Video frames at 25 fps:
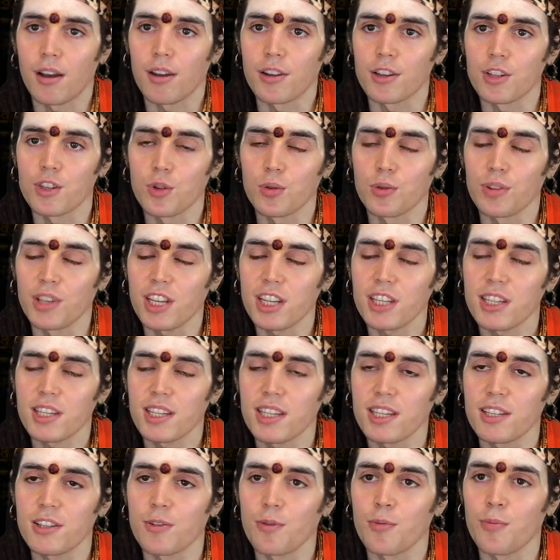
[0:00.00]
So this
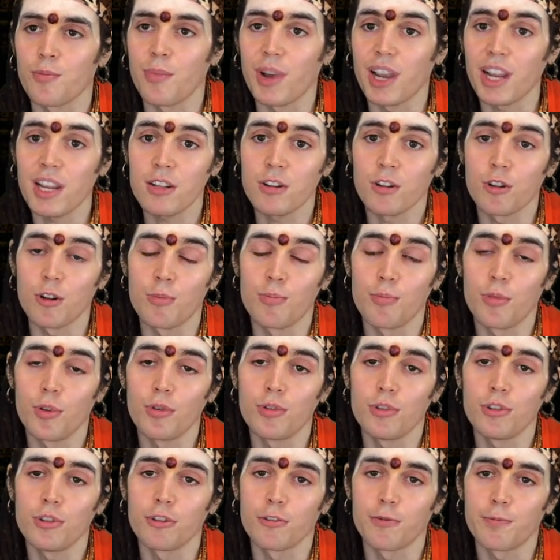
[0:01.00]
is the main
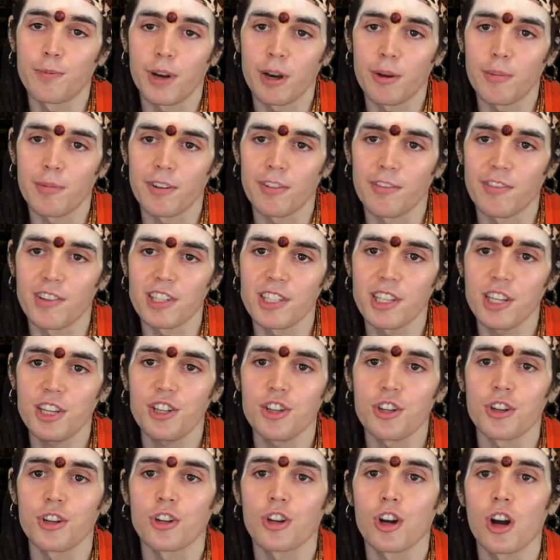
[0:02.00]
component of power manifestation.